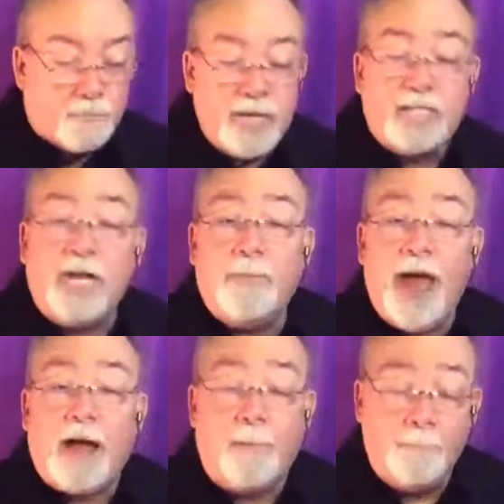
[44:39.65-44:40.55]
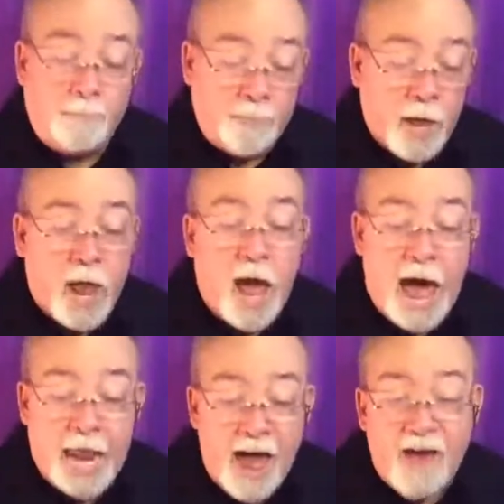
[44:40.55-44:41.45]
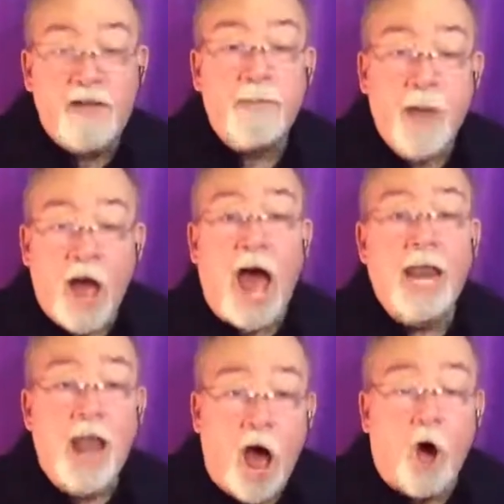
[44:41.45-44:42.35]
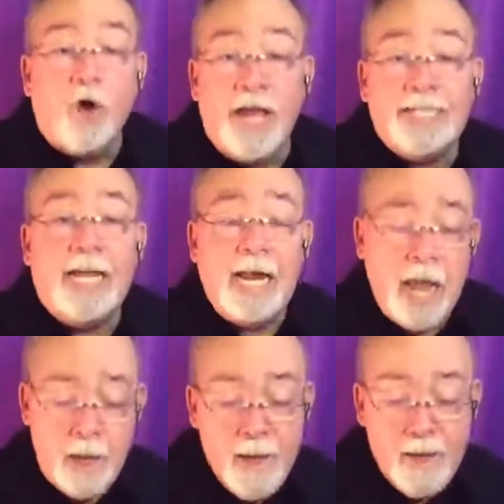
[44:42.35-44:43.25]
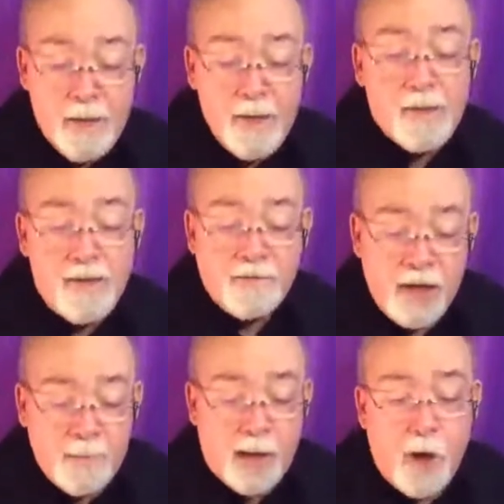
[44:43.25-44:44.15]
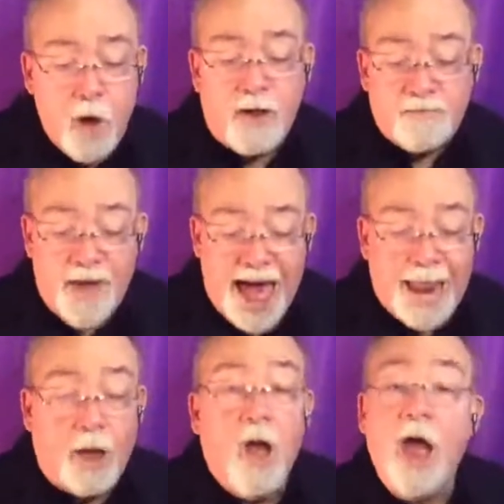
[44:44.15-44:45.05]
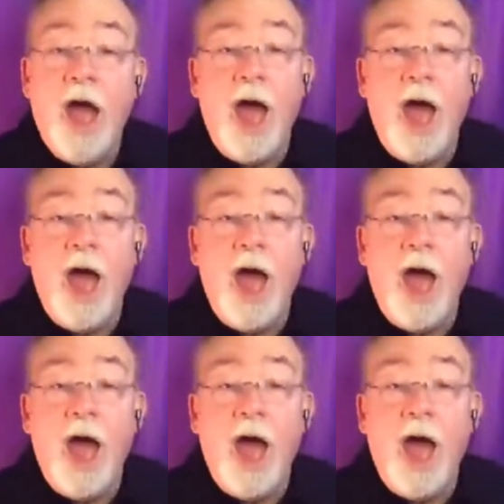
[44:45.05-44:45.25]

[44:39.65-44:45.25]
Please sing back up. I love him, oh yes I love him. I'm gonna follow.